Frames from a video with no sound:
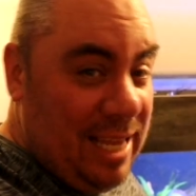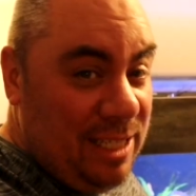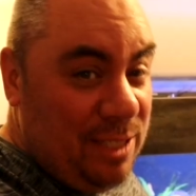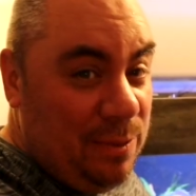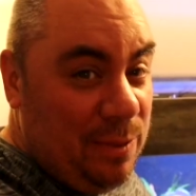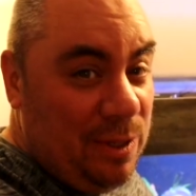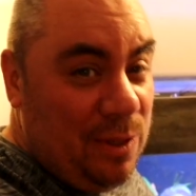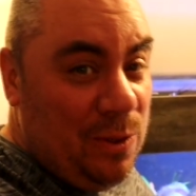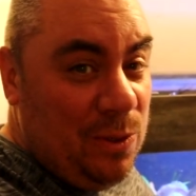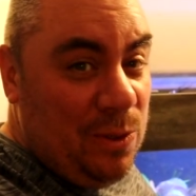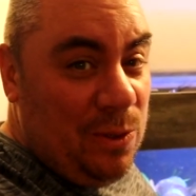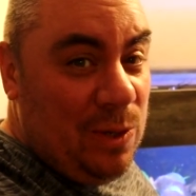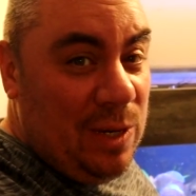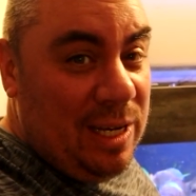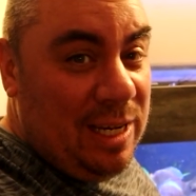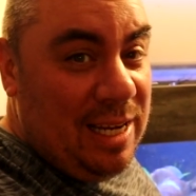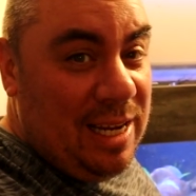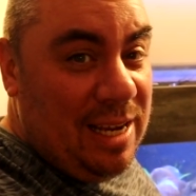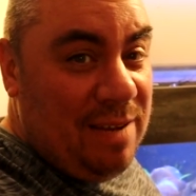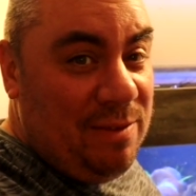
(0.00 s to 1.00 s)
And should we go
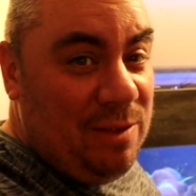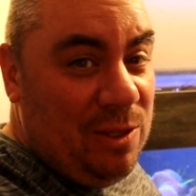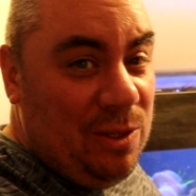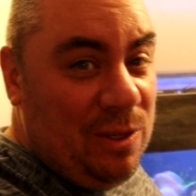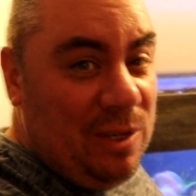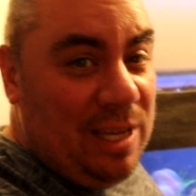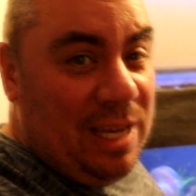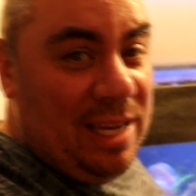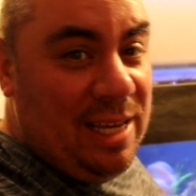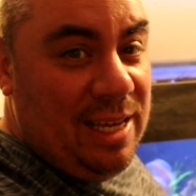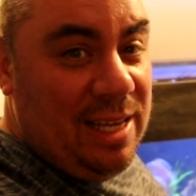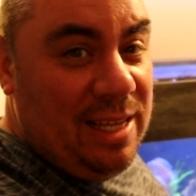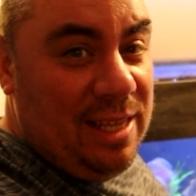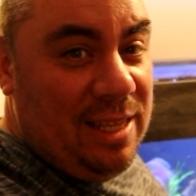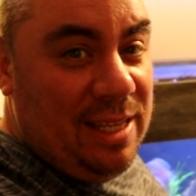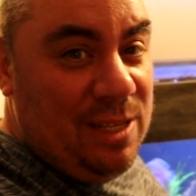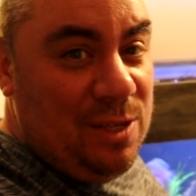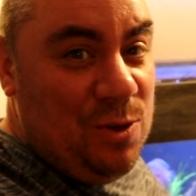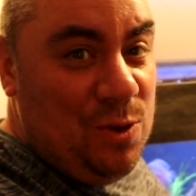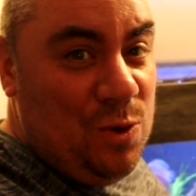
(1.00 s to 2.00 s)
and have a look at
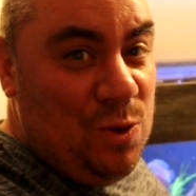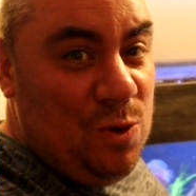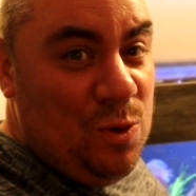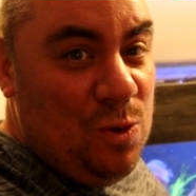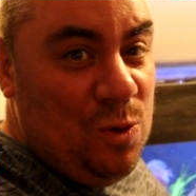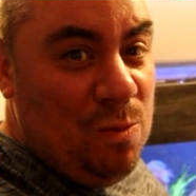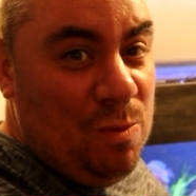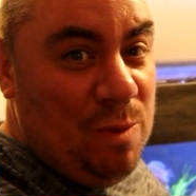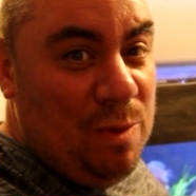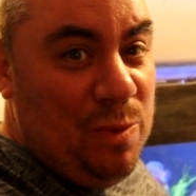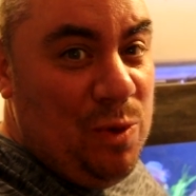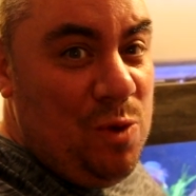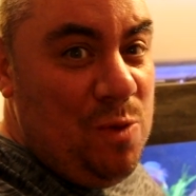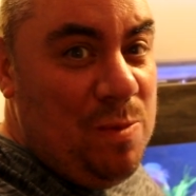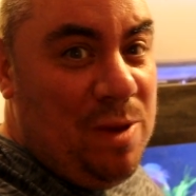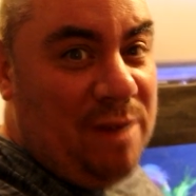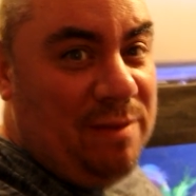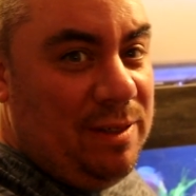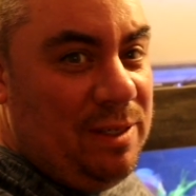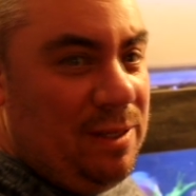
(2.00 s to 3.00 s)
the new Maboo
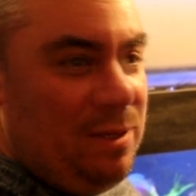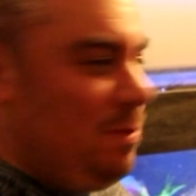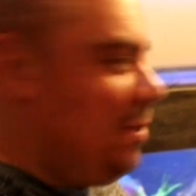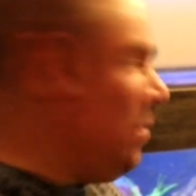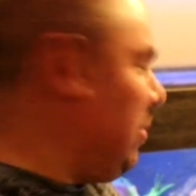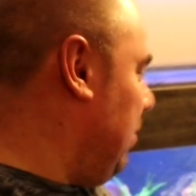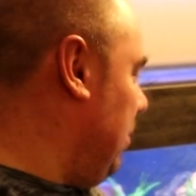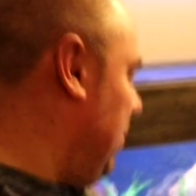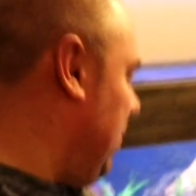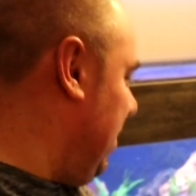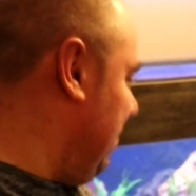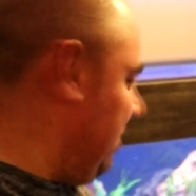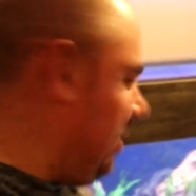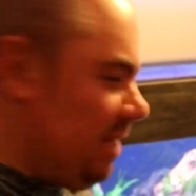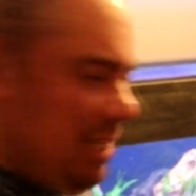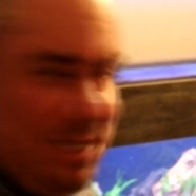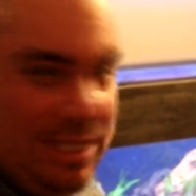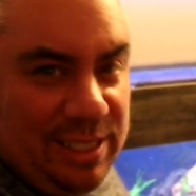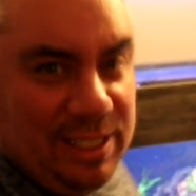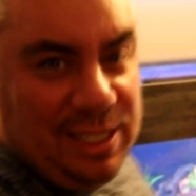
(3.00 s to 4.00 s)
puffer while we wait for
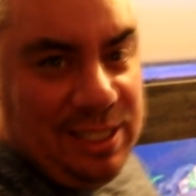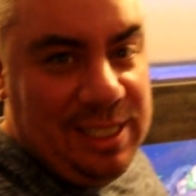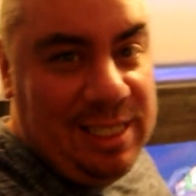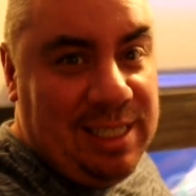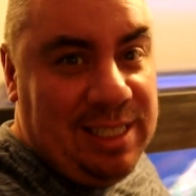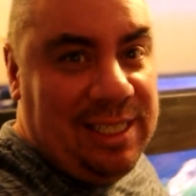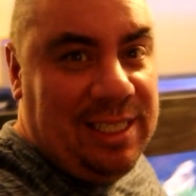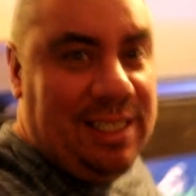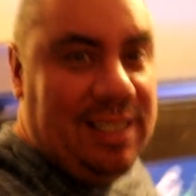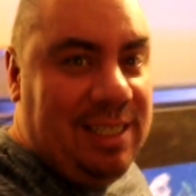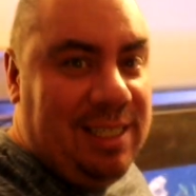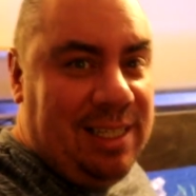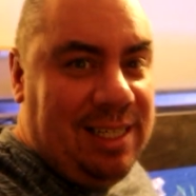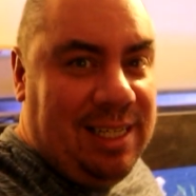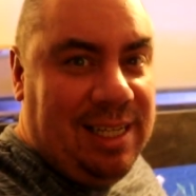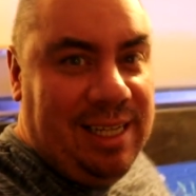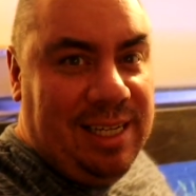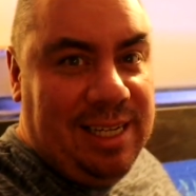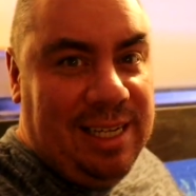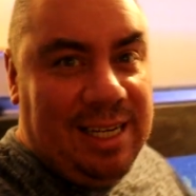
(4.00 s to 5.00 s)
this to clear?
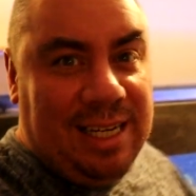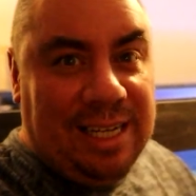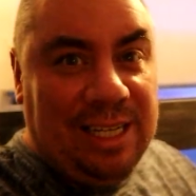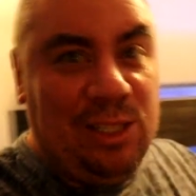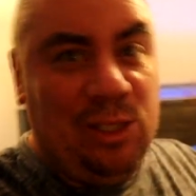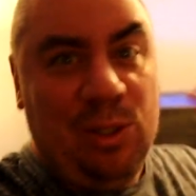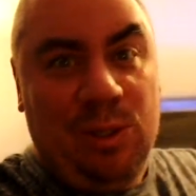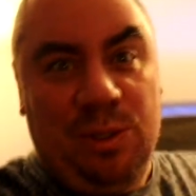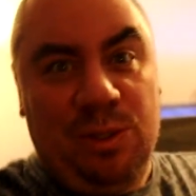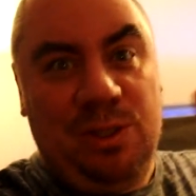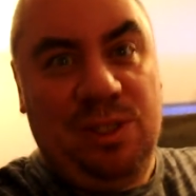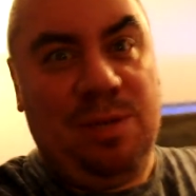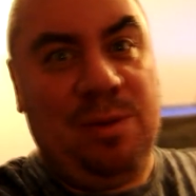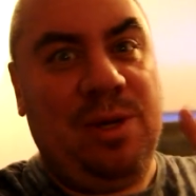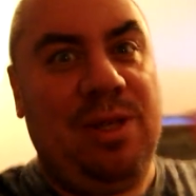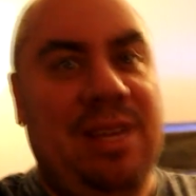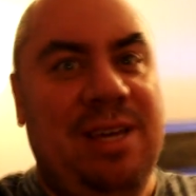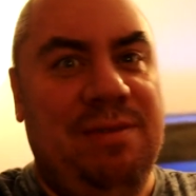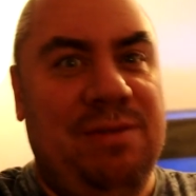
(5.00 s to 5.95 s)
And I can talk to you about